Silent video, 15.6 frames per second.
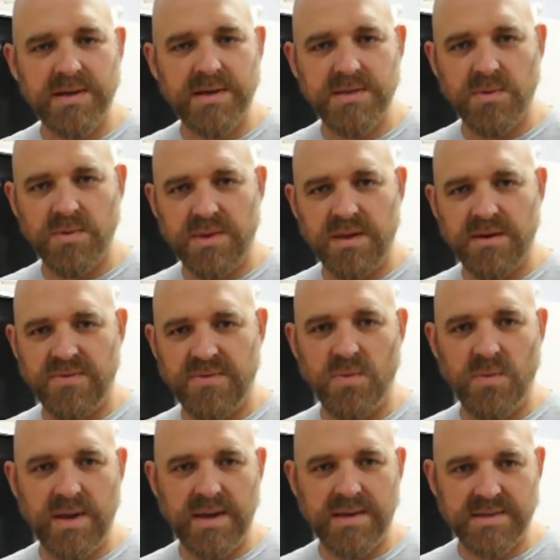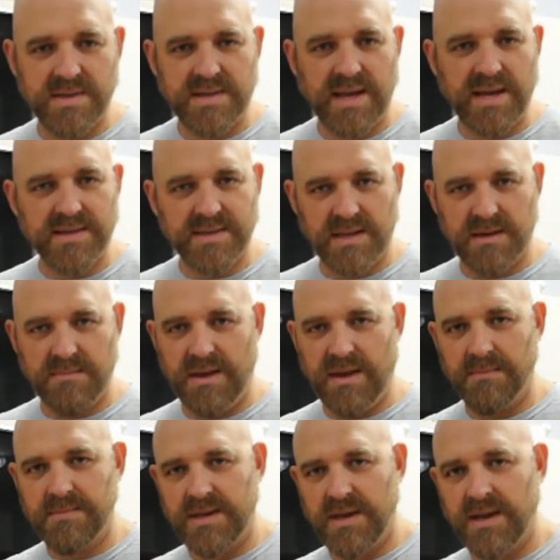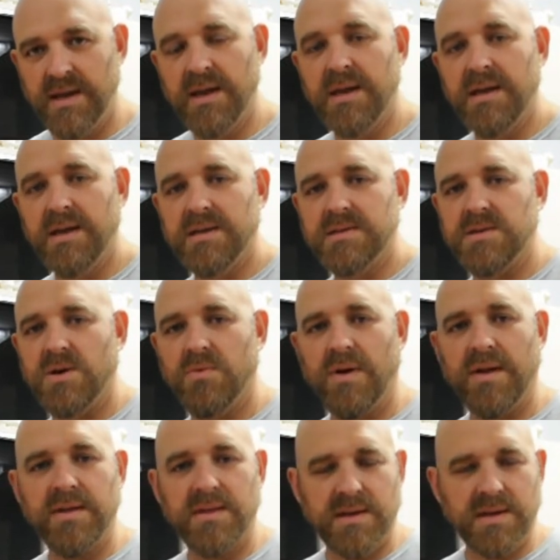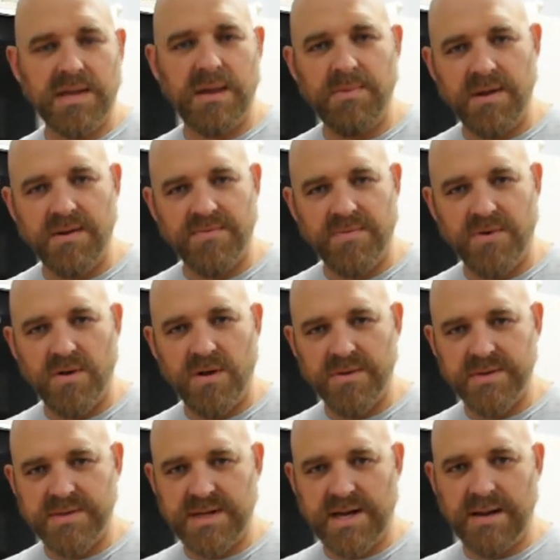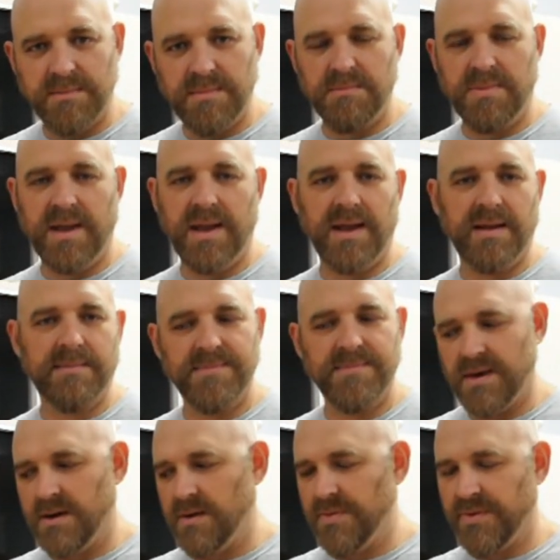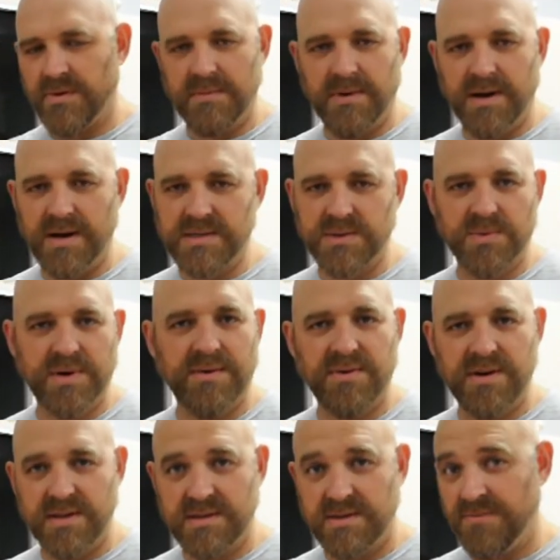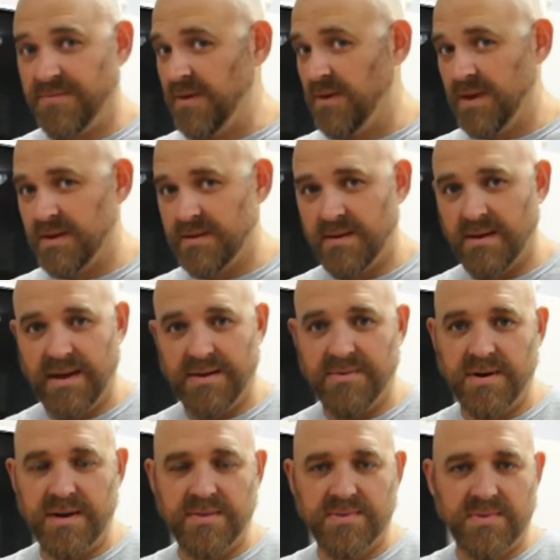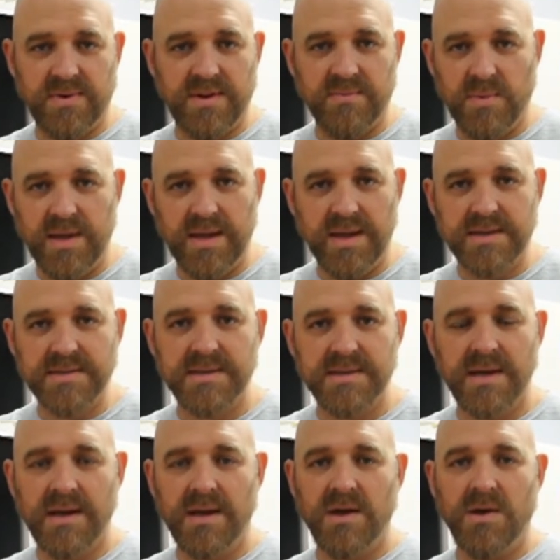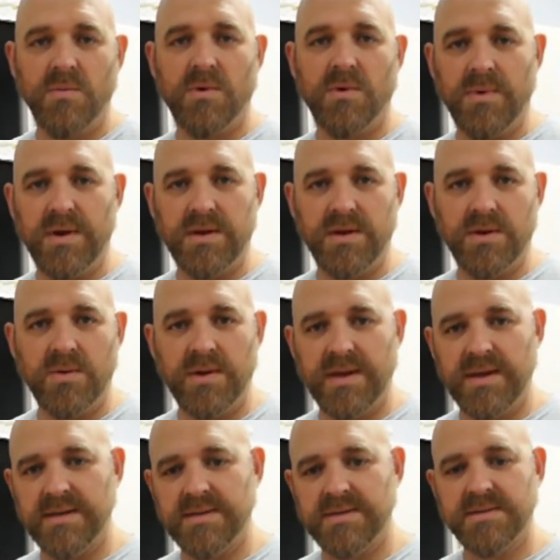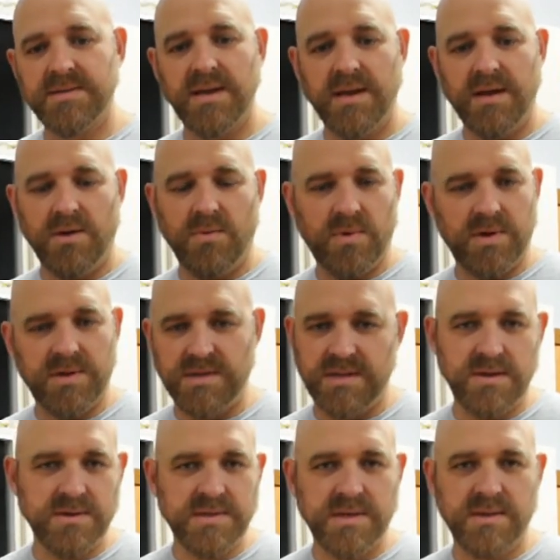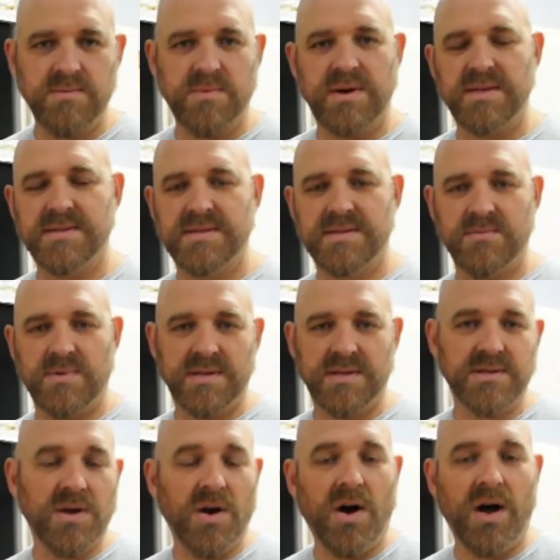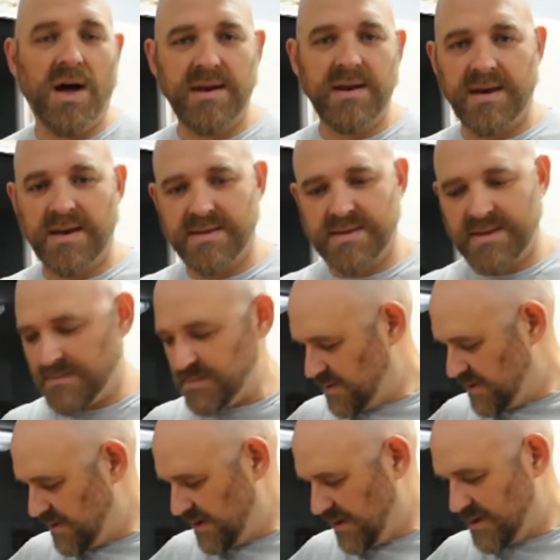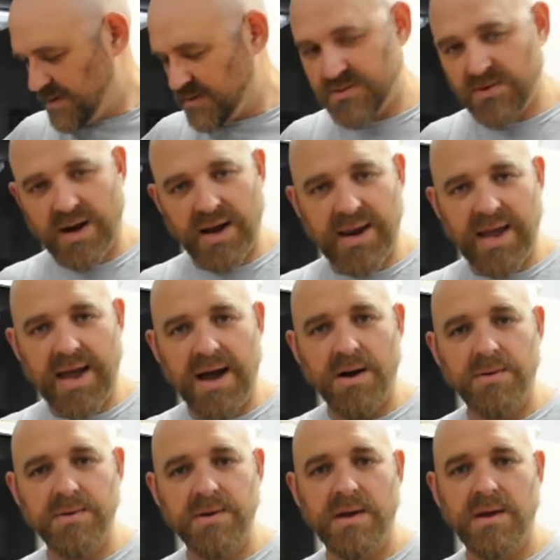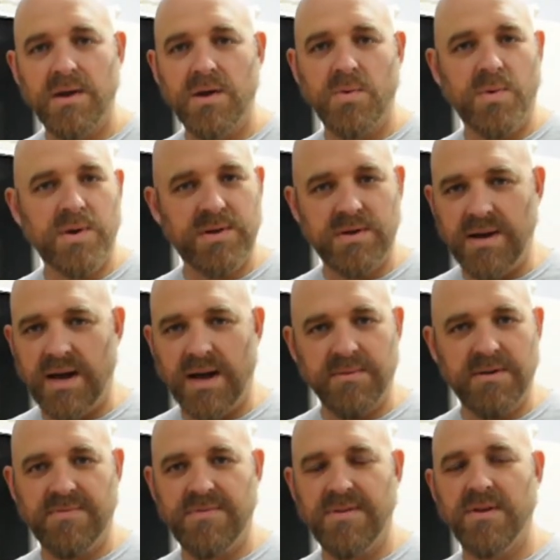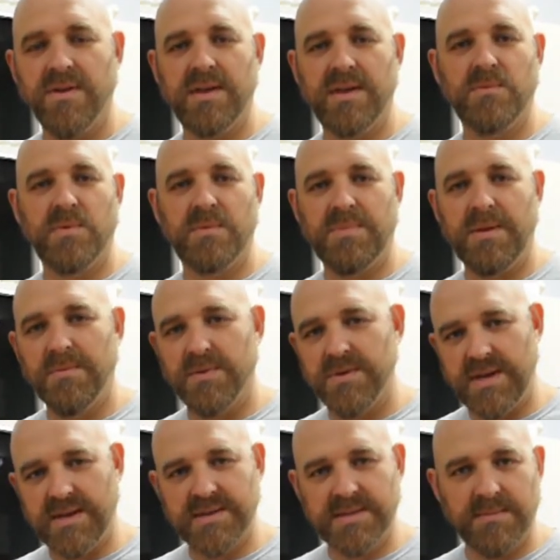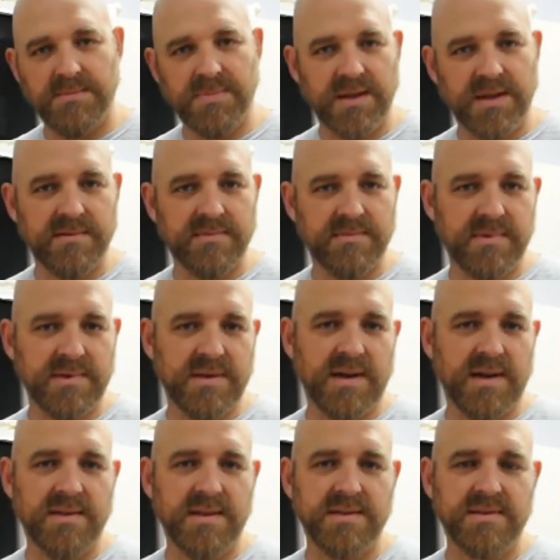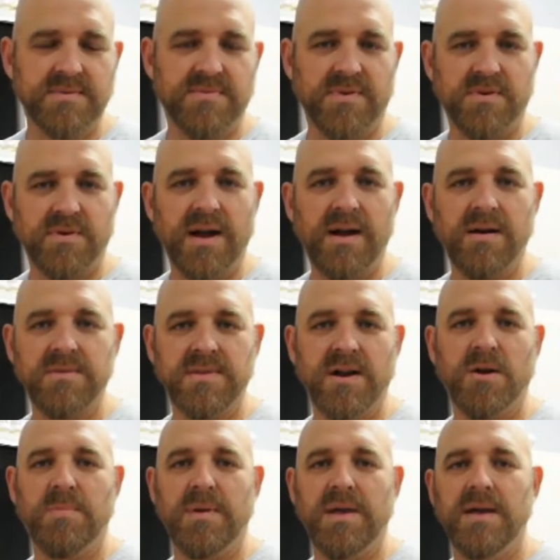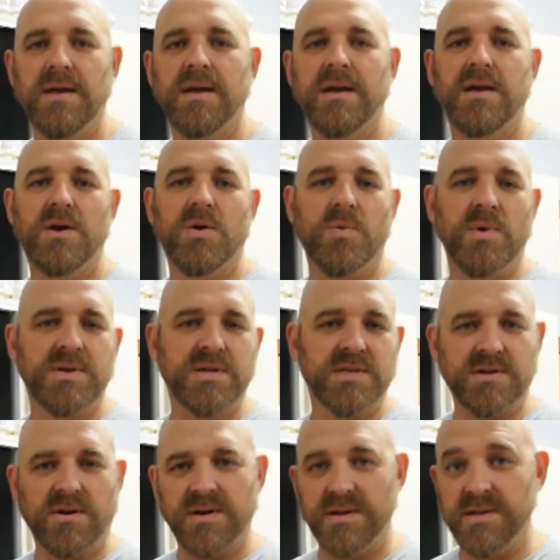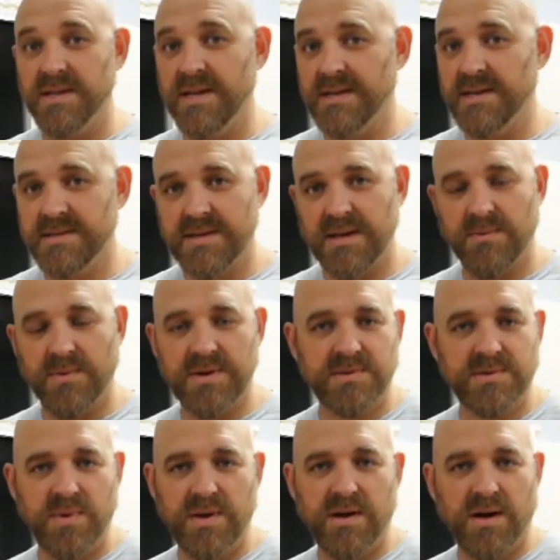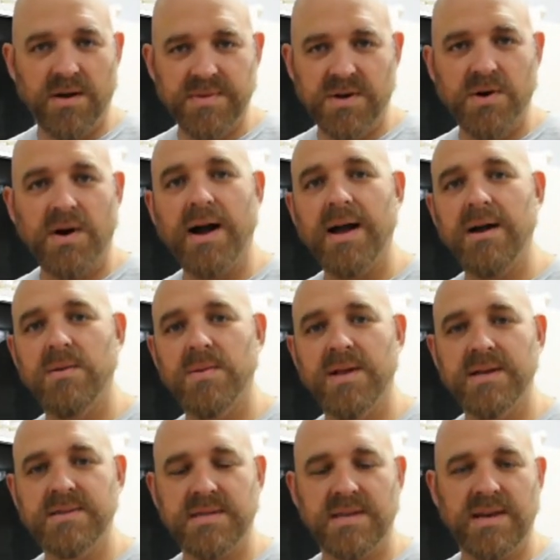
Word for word: So within a few weeks, this tank's going to be empty. So rather than keeping it full all the time and paying, you know, $30 or whatever it is to fill it every 3 weeks, what we do is we just use it when it's gone and it's dried out. We do not refill it. When people need something done that's for cryotherapy, we just start a list, and we call it the cryo list.